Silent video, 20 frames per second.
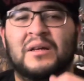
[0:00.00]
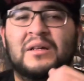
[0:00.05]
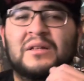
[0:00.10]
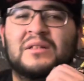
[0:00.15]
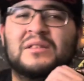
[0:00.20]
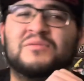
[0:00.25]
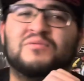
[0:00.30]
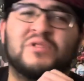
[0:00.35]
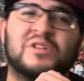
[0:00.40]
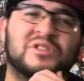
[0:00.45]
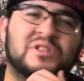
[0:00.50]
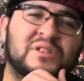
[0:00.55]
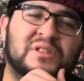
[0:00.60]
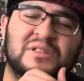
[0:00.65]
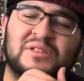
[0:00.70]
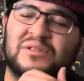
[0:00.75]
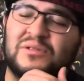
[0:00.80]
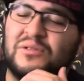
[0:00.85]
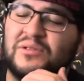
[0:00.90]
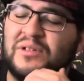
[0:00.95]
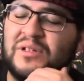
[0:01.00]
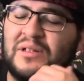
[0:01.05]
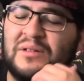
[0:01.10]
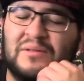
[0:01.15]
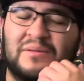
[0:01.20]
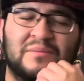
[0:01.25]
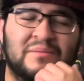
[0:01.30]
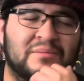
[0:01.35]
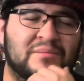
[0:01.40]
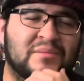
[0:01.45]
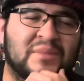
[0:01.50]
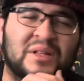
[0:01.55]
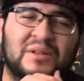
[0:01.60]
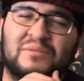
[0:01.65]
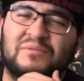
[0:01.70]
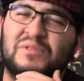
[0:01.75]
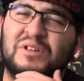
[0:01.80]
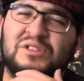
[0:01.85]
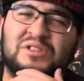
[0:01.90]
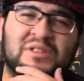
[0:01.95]
This Russian story, I
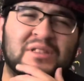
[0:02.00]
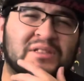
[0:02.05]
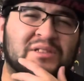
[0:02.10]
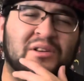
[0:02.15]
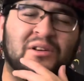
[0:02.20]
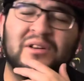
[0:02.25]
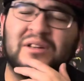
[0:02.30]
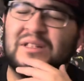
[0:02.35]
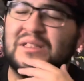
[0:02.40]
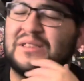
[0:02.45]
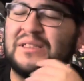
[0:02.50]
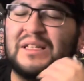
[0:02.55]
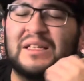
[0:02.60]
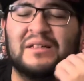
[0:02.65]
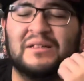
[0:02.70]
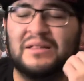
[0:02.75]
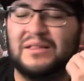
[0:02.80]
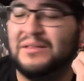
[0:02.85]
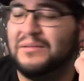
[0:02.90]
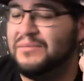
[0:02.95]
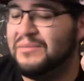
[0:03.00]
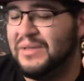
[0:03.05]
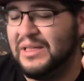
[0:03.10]
mean, Russian this arc is killing it.